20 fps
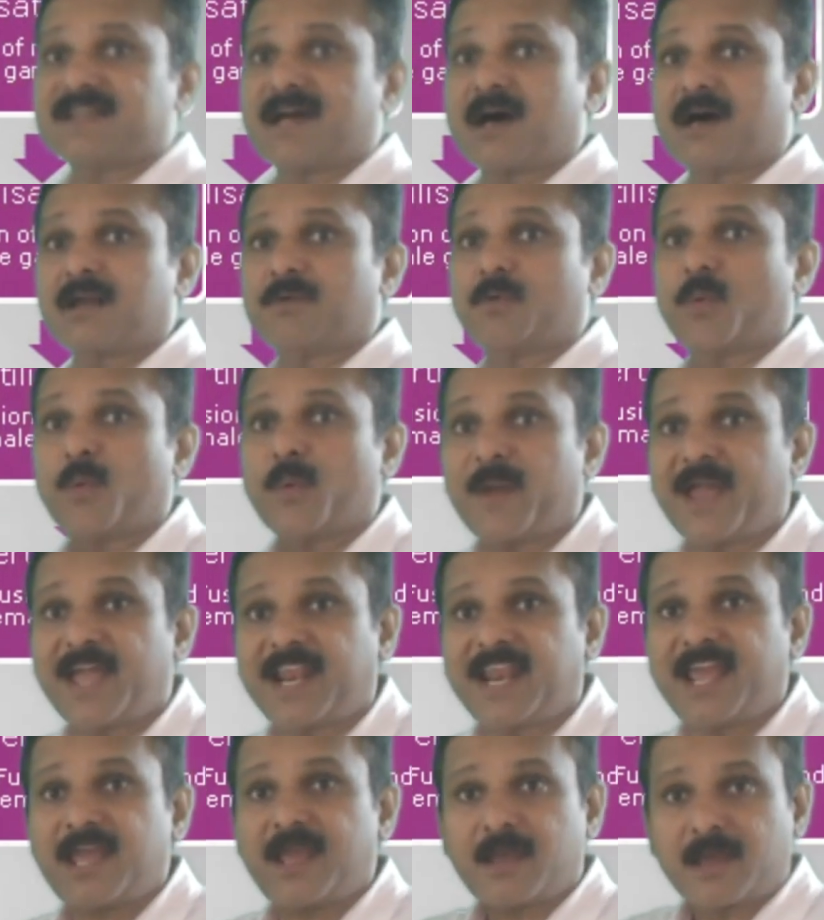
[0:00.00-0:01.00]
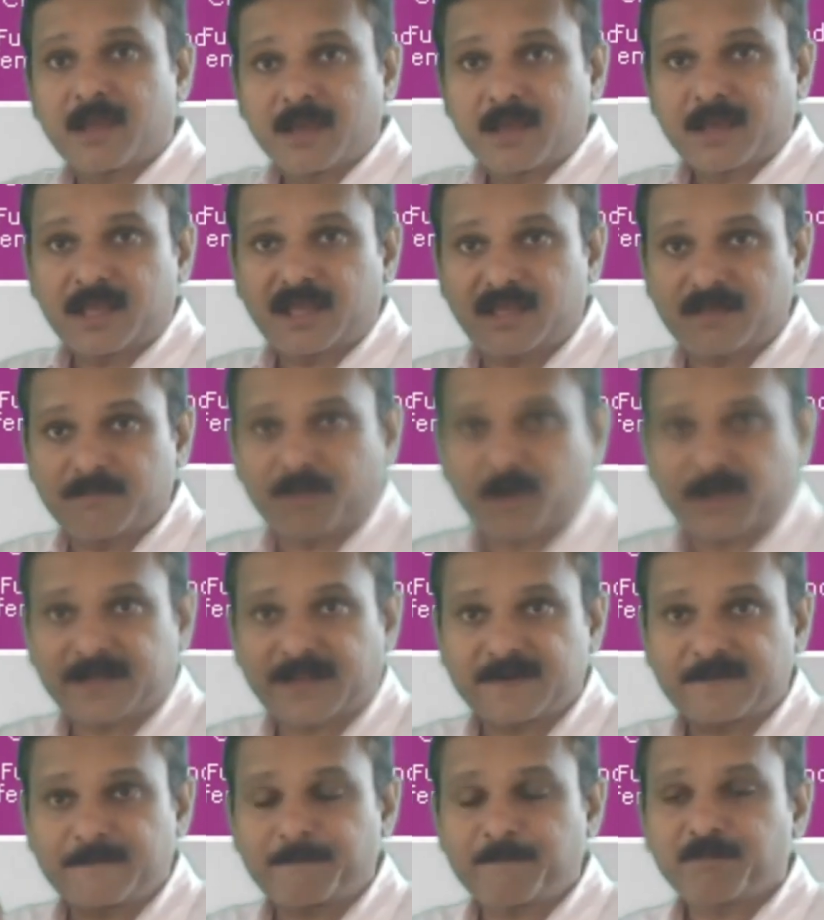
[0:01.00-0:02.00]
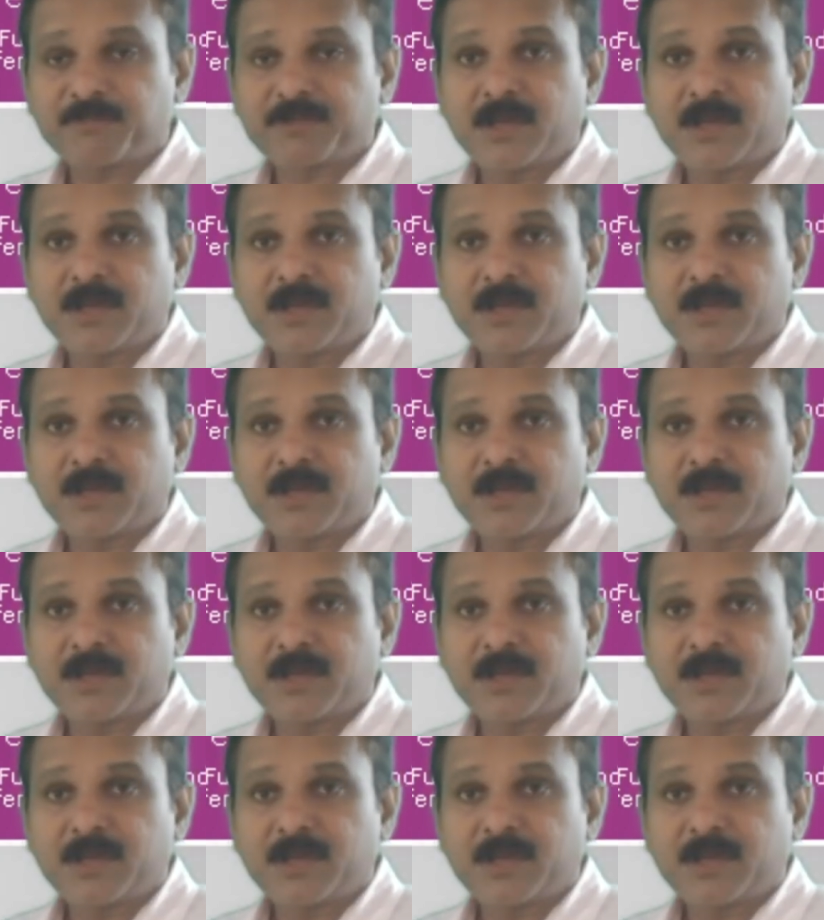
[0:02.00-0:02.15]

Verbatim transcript: are very important.